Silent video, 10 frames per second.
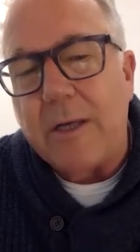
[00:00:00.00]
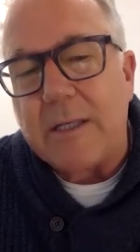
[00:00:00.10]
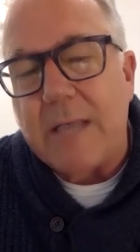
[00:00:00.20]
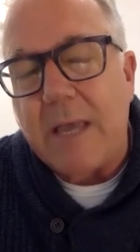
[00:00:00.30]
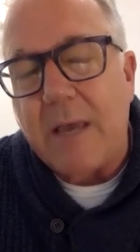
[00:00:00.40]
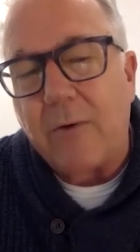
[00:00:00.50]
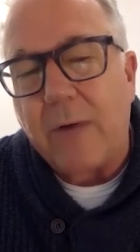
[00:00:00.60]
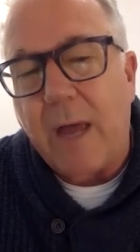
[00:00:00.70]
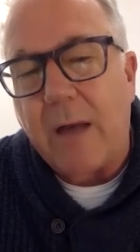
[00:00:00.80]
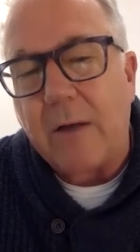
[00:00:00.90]
has held
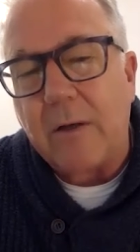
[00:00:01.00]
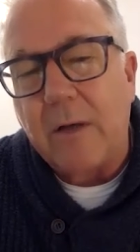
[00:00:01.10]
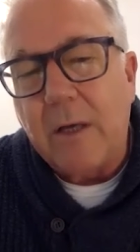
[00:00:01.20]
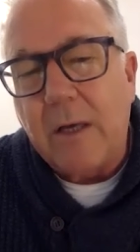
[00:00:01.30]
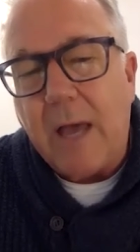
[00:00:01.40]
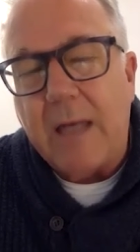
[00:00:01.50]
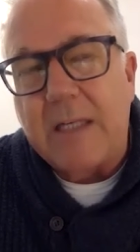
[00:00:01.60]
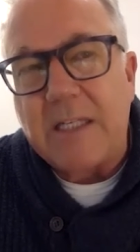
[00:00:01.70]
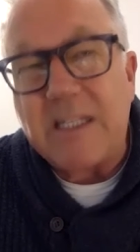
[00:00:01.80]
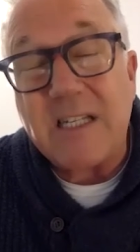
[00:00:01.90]
at a at a
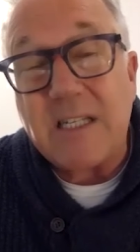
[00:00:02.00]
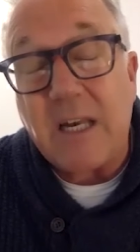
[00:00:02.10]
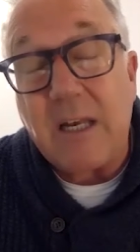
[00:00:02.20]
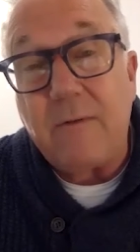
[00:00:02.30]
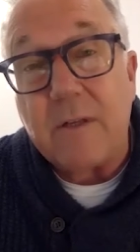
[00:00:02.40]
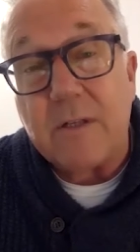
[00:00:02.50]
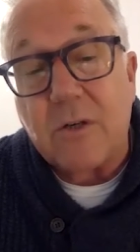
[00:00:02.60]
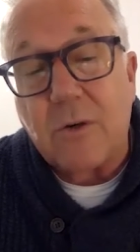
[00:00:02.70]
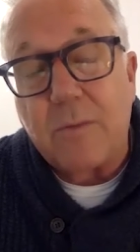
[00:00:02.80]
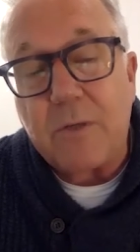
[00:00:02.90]
distance. And even the
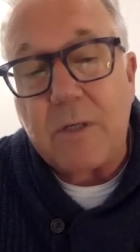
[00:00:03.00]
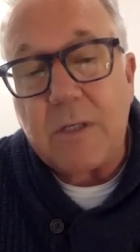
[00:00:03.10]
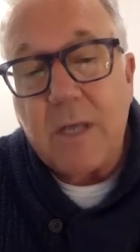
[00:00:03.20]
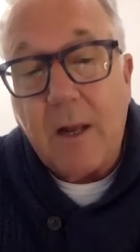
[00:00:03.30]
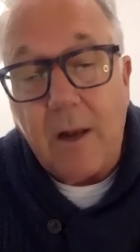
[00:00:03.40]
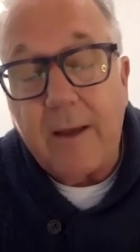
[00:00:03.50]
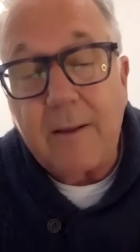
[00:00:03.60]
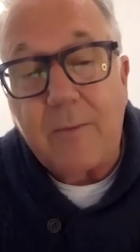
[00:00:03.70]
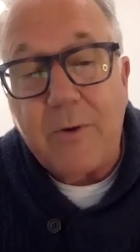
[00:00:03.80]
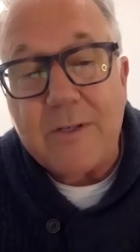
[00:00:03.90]
scriptures, like
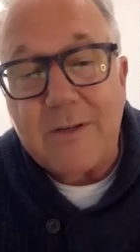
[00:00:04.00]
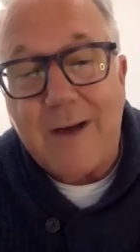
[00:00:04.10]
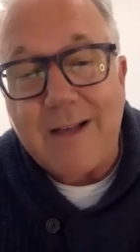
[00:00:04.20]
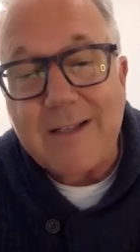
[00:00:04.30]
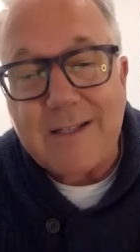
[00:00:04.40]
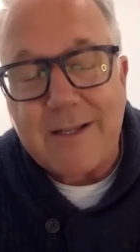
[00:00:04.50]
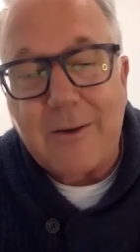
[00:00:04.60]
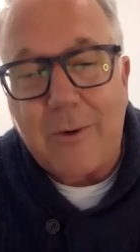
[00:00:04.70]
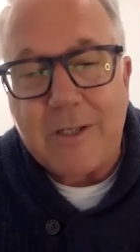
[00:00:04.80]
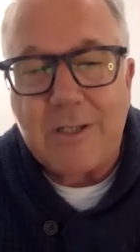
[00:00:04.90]
the person who asks the
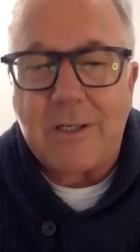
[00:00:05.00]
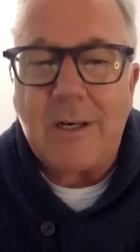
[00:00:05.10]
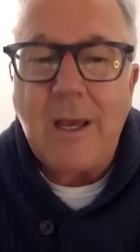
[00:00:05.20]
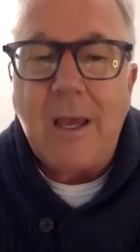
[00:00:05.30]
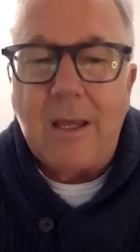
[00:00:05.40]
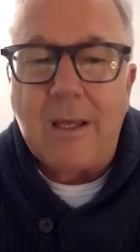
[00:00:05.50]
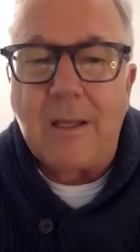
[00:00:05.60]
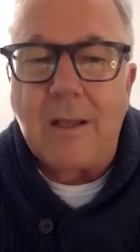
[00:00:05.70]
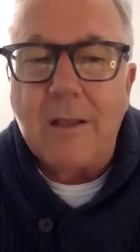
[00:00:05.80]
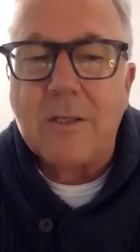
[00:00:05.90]
question,
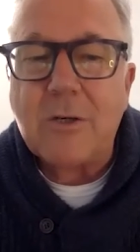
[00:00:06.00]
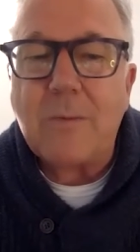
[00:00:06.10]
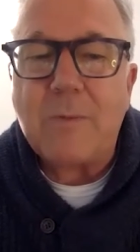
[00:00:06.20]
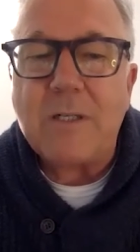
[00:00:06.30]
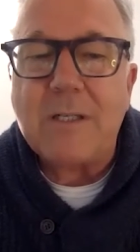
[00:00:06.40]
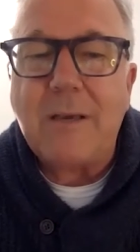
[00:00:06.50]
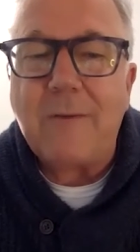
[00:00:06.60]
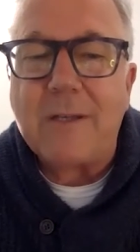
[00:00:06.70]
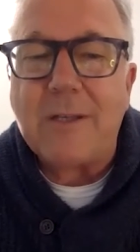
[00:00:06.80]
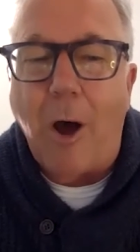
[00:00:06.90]
the scriptures give
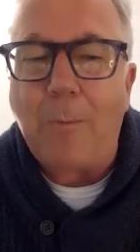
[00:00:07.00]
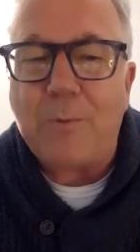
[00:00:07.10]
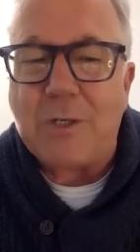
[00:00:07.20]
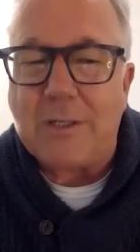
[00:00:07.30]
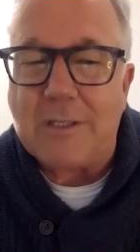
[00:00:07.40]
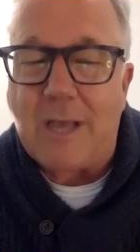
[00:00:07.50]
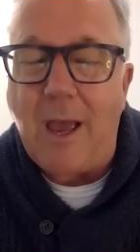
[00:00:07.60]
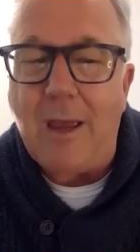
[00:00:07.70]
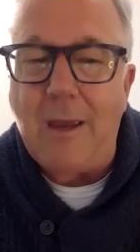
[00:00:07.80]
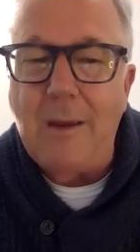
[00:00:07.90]
us options
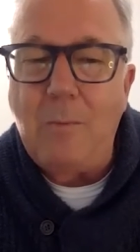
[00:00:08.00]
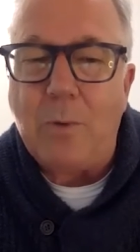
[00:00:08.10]
A,